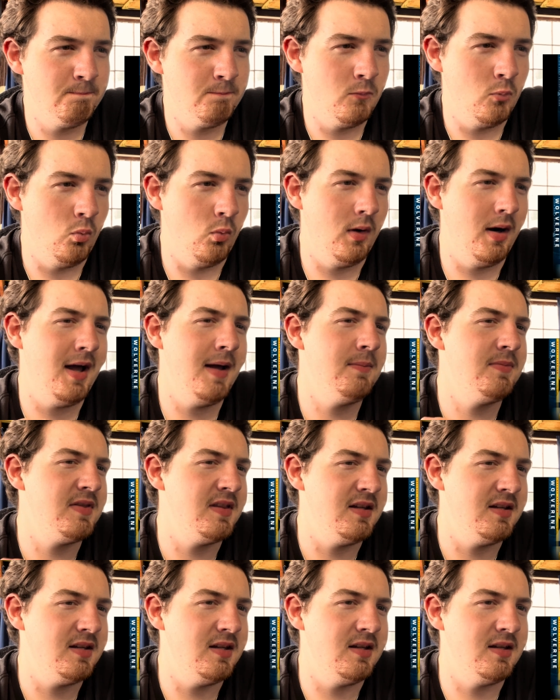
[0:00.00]
what I'm
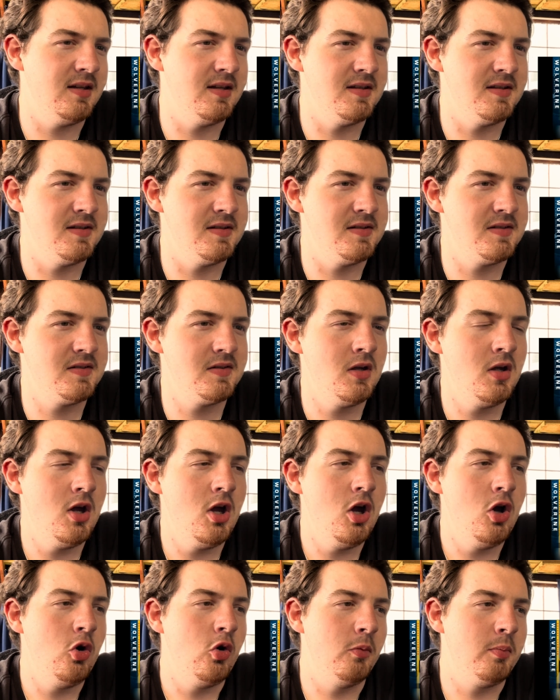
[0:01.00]
thinking is
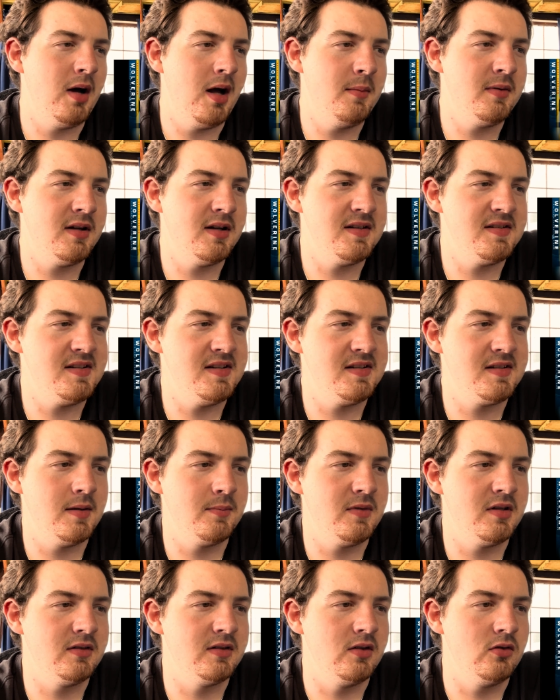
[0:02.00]
we're probably going to see
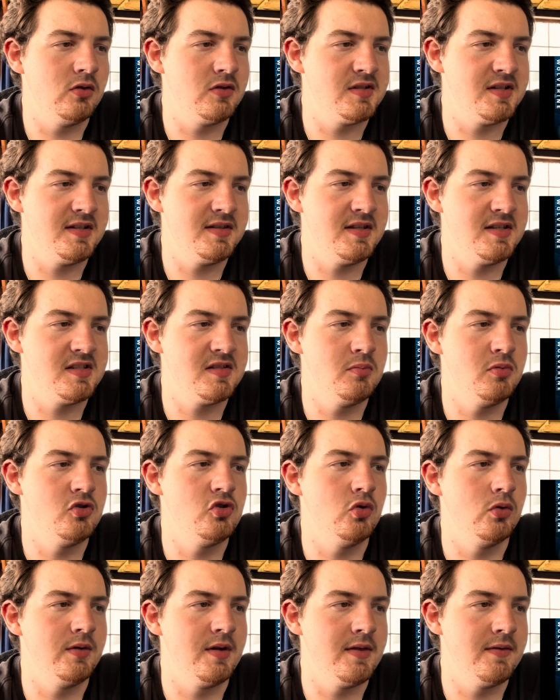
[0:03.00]
something that looks like this
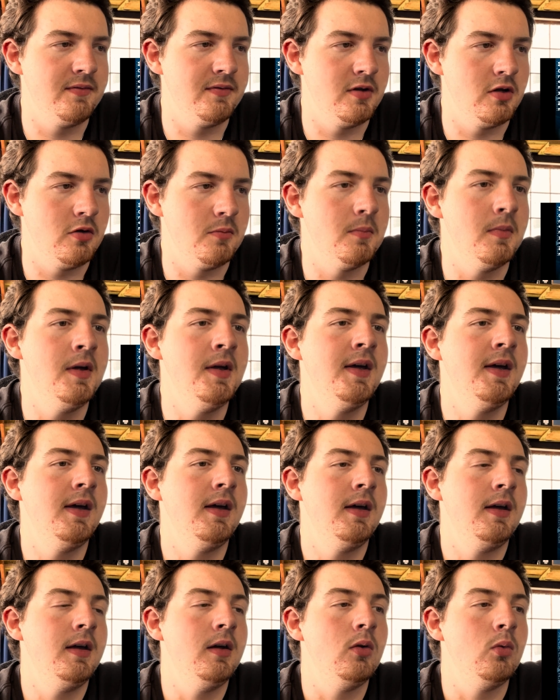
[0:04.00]
majority of the film,
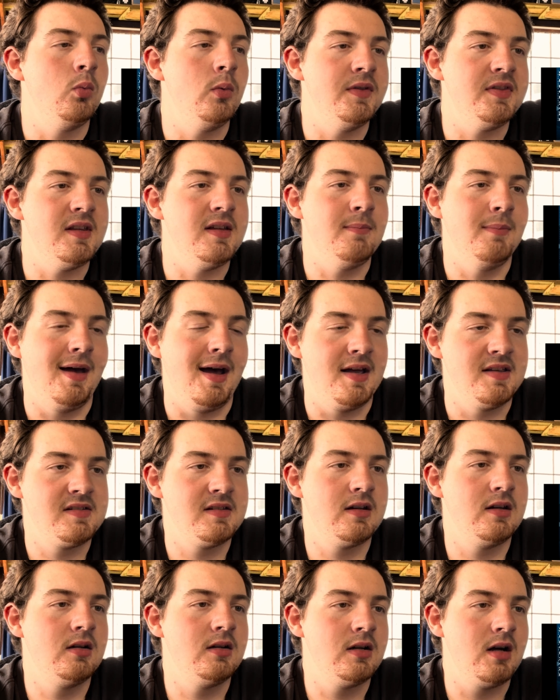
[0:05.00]
with the mask
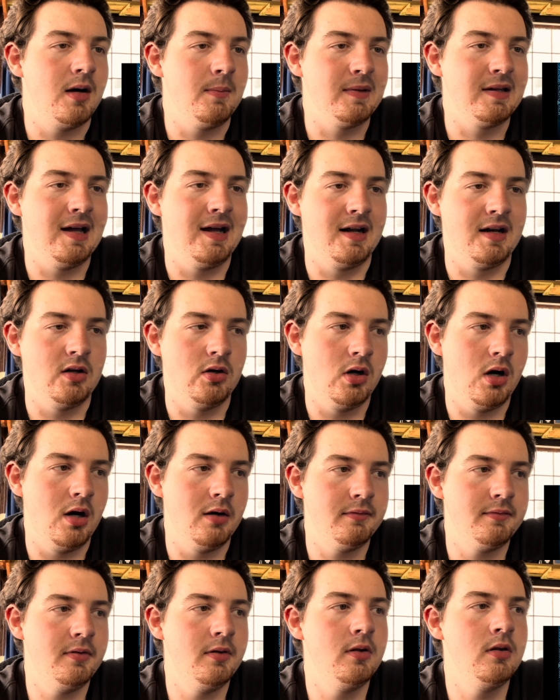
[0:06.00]
coming on and
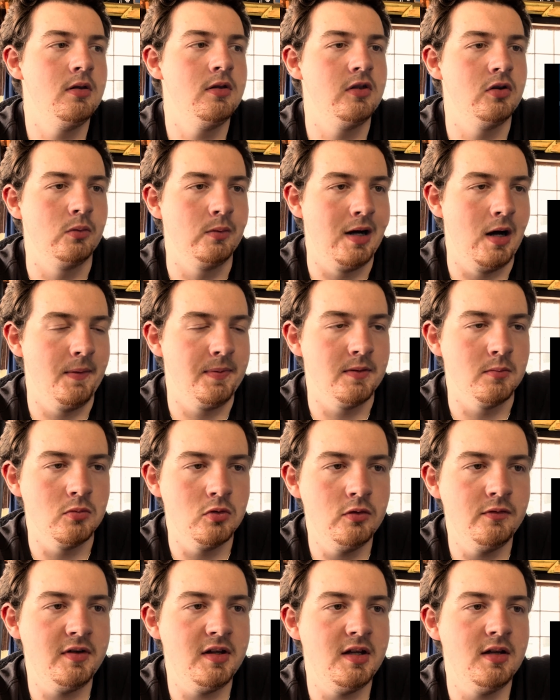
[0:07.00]
off throughout the
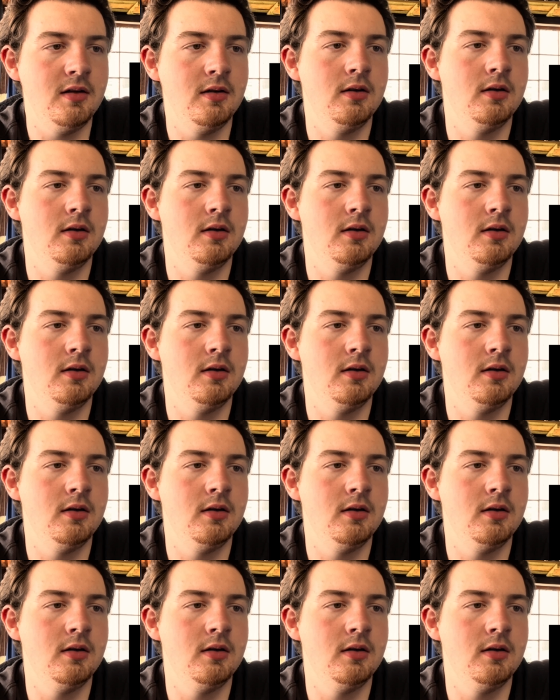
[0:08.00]
movie.